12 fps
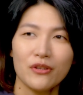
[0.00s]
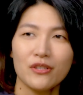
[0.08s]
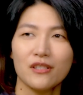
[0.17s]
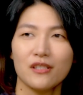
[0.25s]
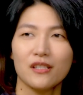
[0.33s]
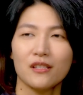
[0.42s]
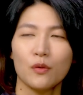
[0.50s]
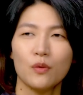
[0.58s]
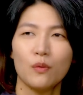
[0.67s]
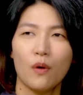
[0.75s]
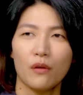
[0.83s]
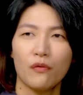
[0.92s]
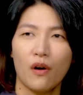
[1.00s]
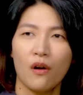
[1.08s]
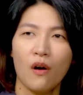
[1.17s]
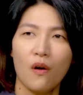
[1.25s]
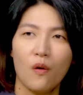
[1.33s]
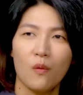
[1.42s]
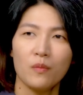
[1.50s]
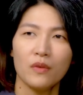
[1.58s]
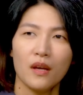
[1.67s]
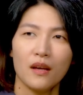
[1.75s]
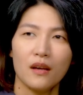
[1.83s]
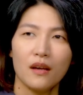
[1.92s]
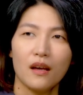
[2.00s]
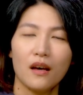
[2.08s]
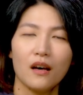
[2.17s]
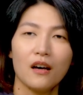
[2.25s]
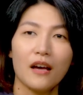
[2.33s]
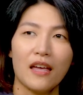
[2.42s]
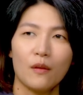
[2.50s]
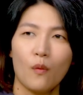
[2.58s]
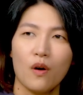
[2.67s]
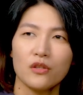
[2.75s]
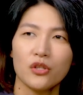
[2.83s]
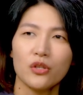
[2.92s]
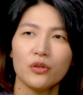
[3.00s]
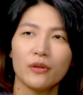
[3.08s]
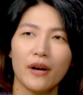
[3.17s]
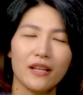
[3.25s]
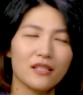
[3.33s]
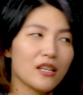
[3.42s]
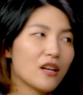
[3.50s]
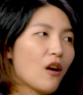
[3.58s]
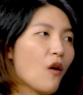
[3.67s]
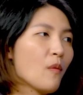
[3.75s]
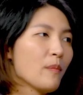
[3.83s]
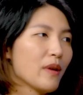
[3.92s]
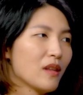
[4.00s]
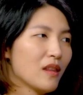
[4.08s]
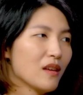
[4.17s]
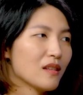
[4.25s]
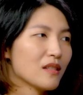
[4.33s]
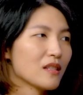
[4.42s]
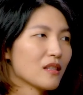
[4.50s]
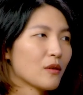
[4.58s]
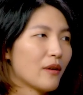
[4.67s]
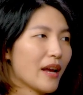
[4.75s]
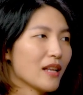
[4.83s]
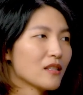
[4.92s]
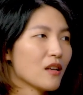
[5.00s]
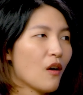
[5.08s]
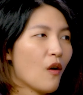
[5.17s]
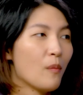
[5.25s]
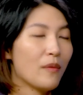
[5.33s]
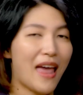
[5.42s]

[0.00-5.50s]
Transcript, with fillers: users who work from home uh, and wants to create their own business, great home